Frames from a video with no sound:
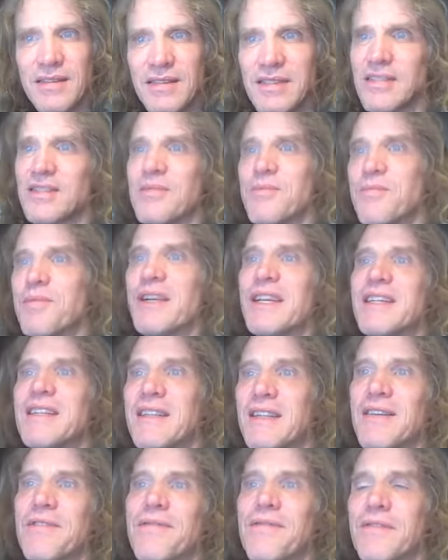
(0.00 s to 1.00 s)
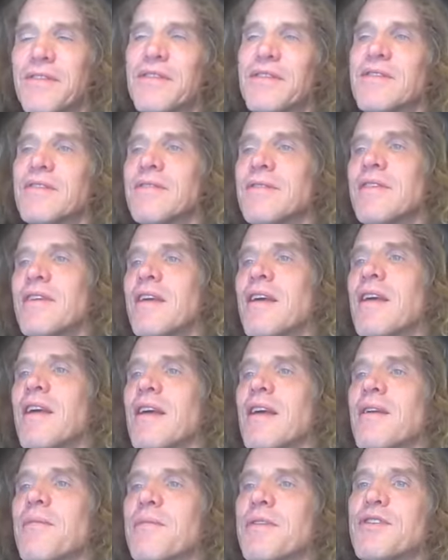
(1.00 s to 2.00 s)
There's a big difference
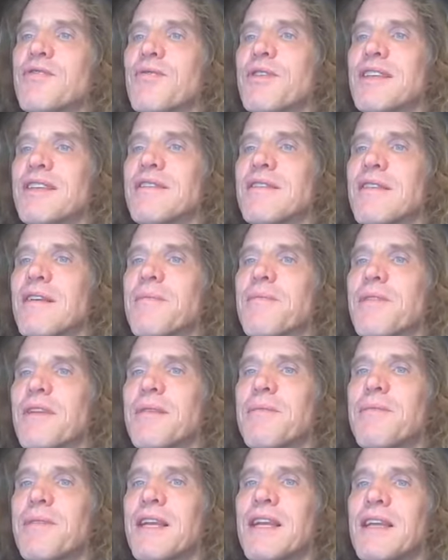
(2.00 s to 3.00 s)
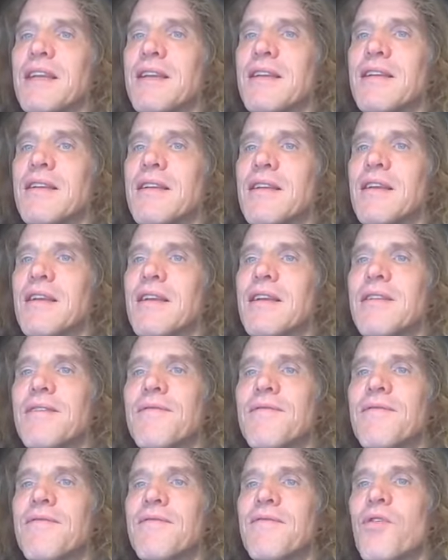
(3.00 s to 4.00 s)
between something being
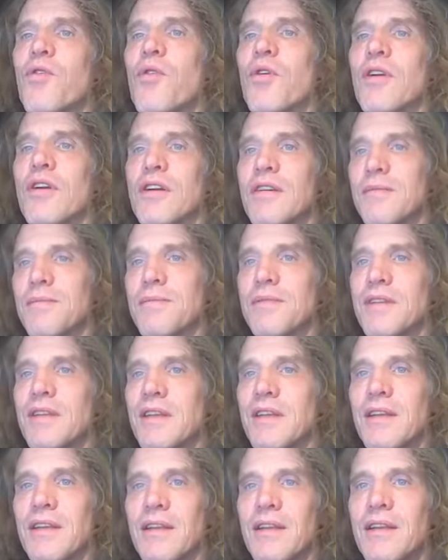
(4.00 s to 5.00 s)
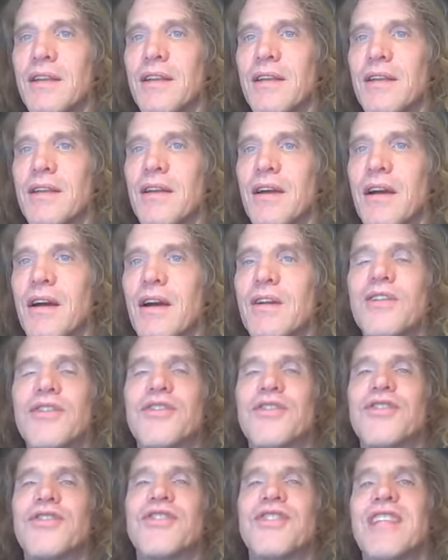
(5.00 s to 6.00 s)
informed in
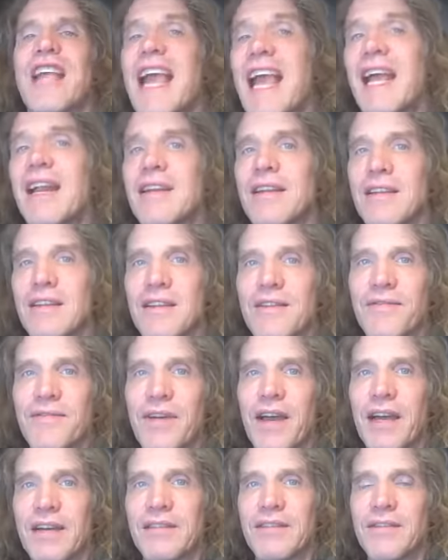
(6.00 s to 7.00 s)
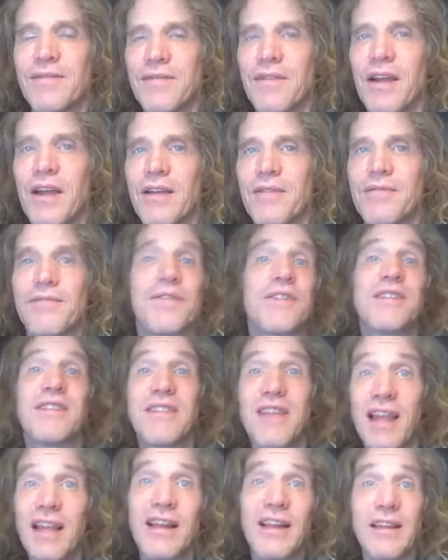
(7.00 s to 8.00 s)
understanding the facts of life,
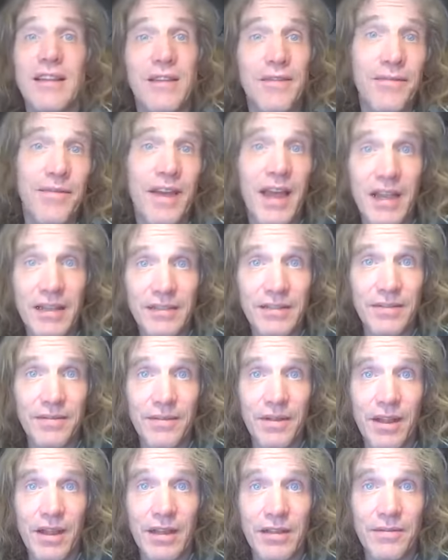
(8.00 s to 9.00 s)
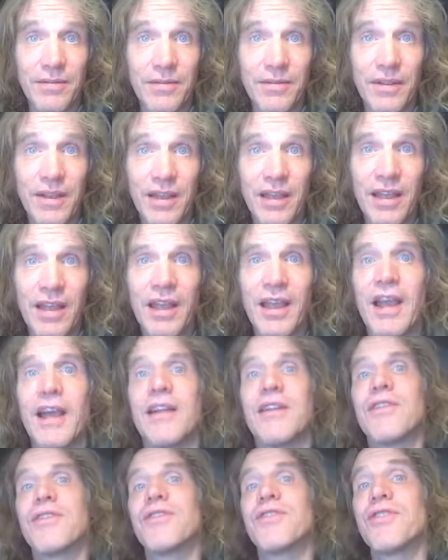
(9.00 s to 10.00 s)
reciting the facts of life,
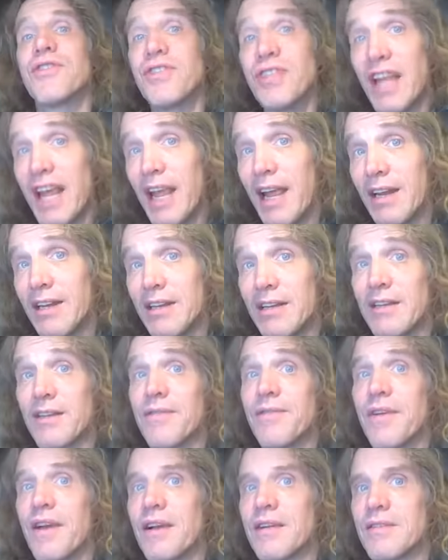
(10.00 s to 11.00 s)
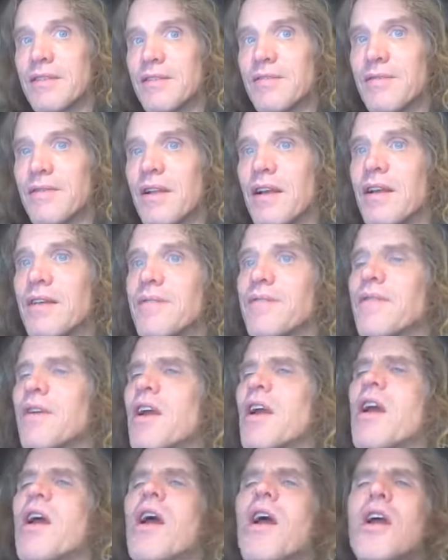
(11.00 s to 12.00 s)
and understanding the facts of life.
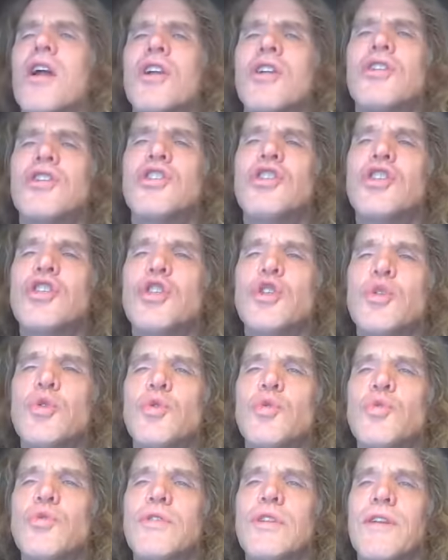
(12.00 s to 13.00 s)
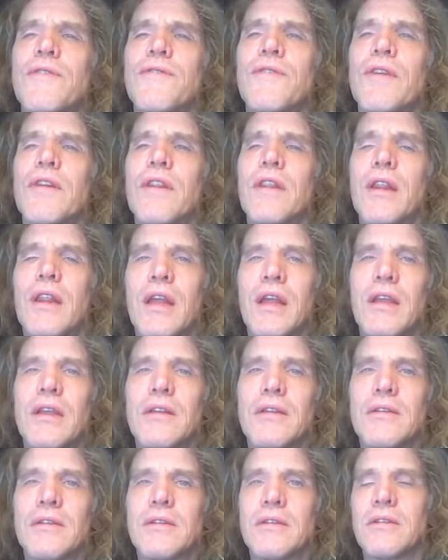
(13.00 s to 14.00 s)
Two different
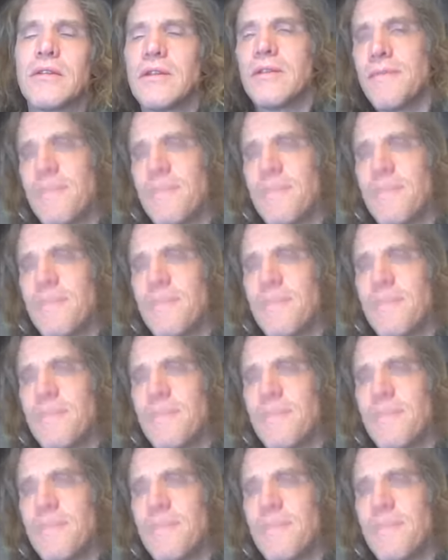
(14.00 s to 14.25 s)
things.